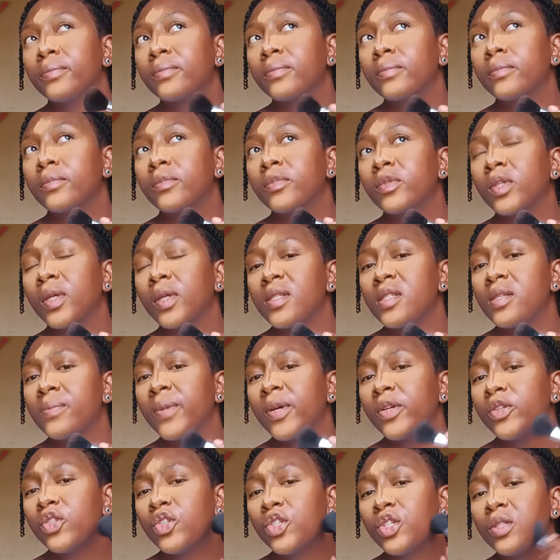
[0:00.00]
Should I say my
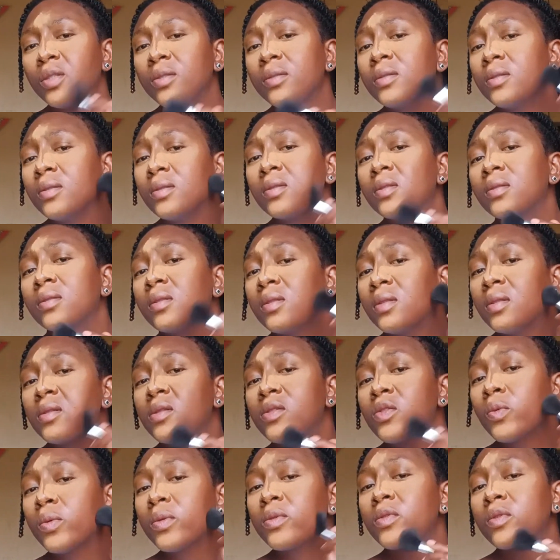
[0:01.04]
chin? This is
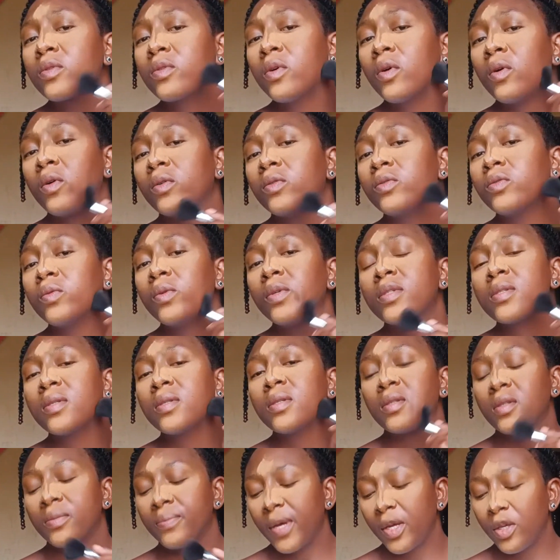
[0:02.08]
what's called. What's
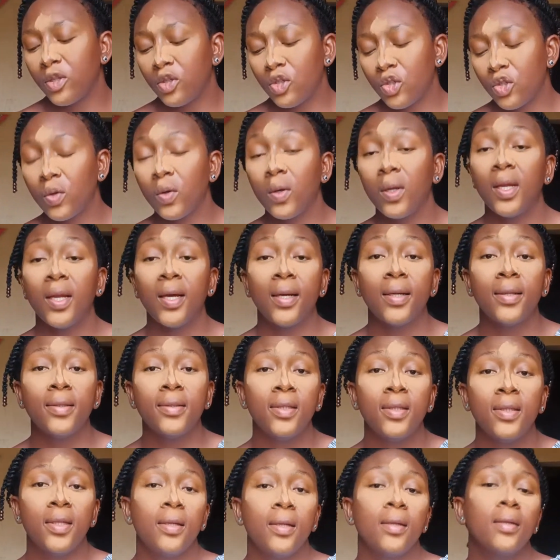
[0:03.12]
this? My jawline.
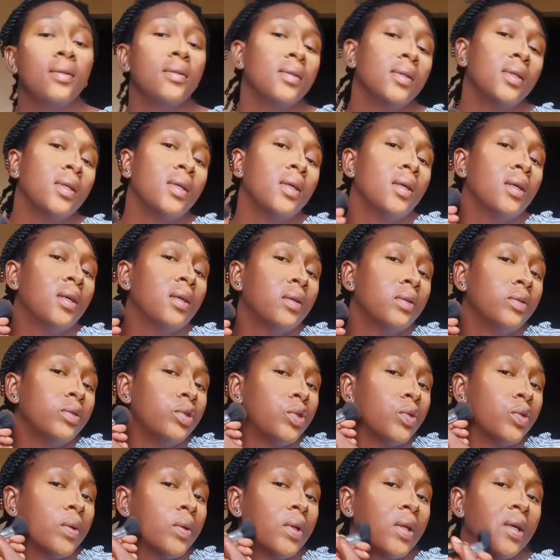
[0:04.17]
Yeah,
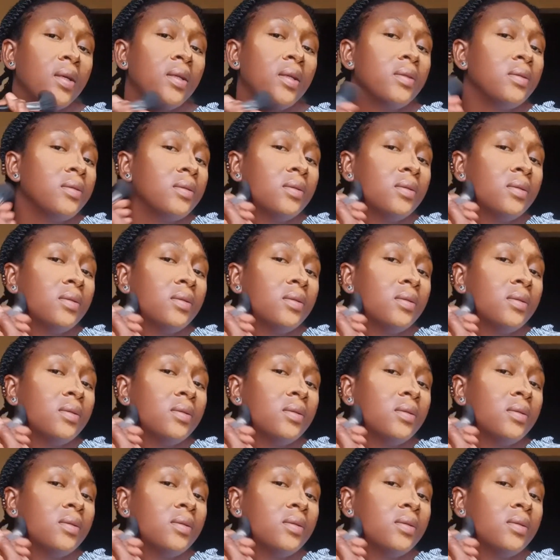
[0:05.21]
jawline.